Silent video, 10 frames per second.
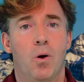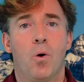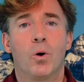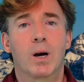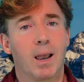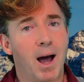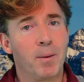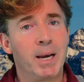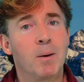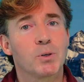or
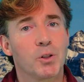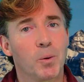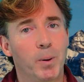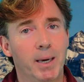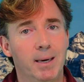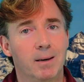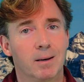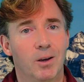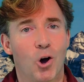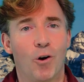climbing up to the peak
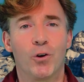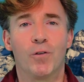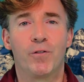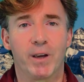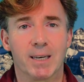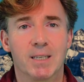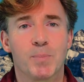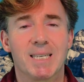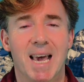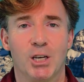of your fitness
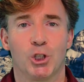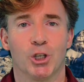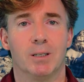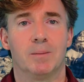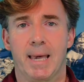potential.